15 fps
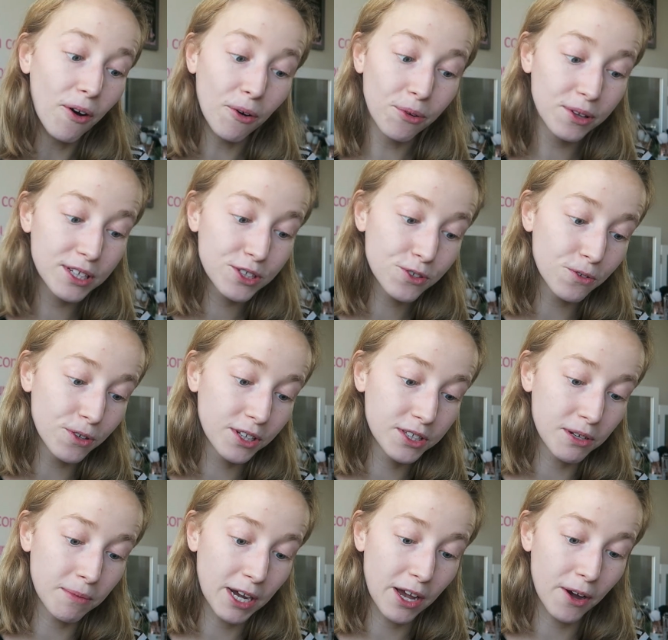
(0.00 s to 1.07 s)
All these
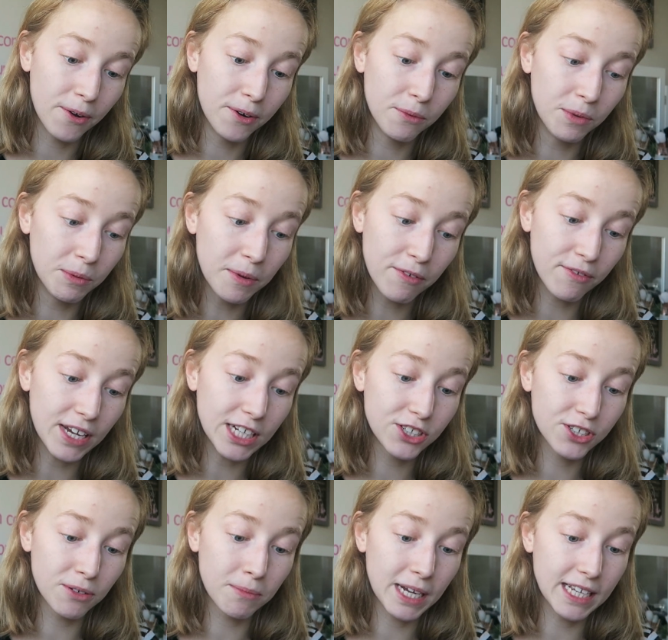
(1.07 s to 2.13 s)
drawings are my own and will be
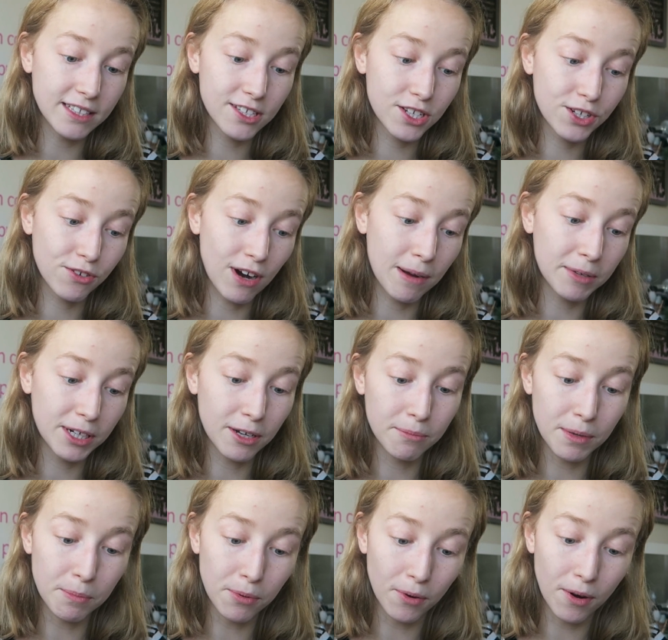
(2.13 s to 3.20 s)
featured on my Instagram and
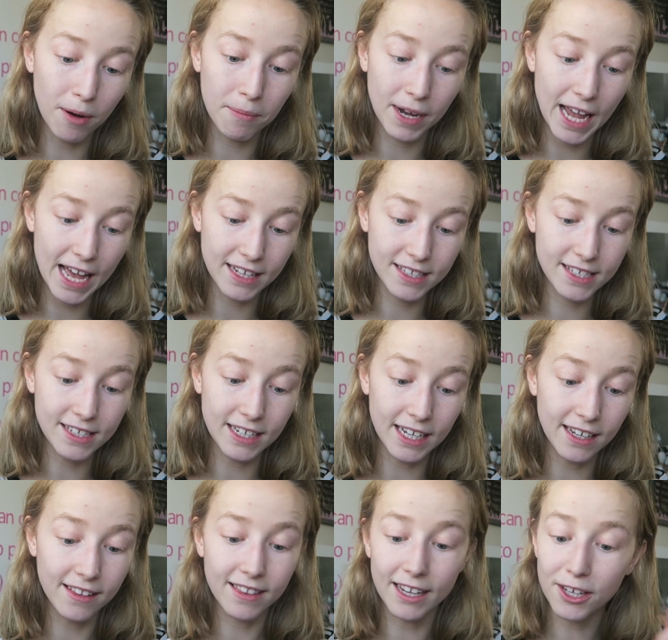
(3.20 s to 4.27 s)
can be bought on my
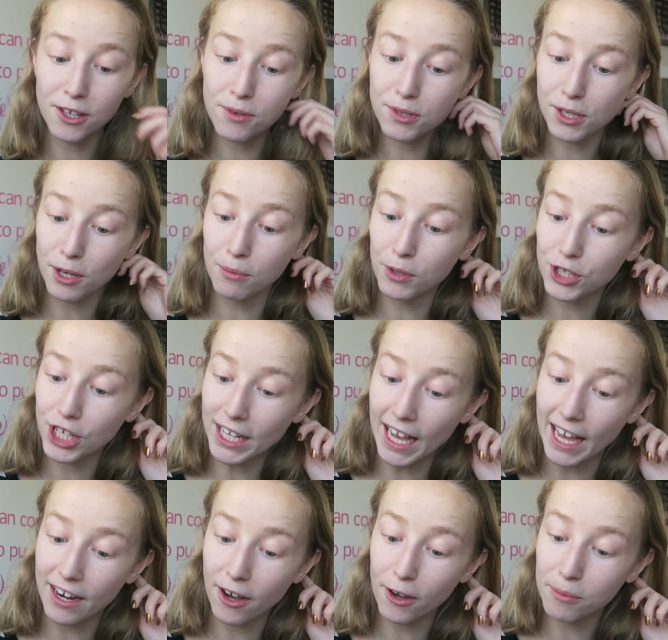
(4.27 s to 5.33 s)
Etsy. Thank you so much
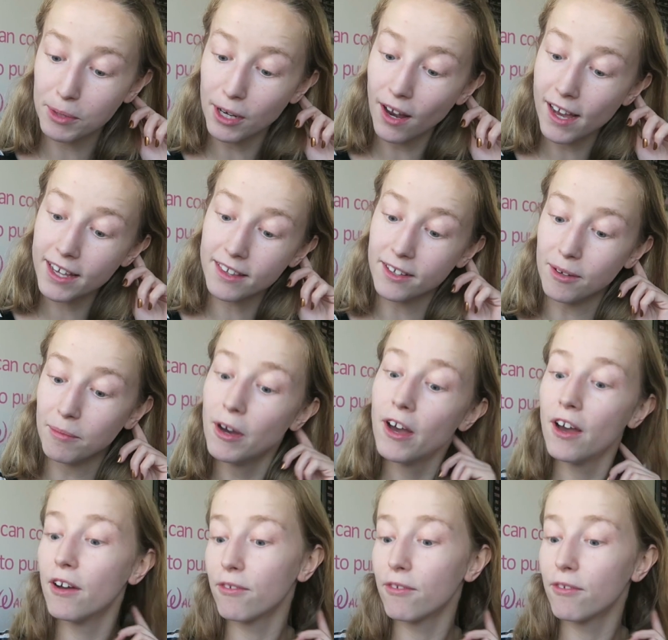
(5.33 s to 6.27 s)
again. Hope you like them.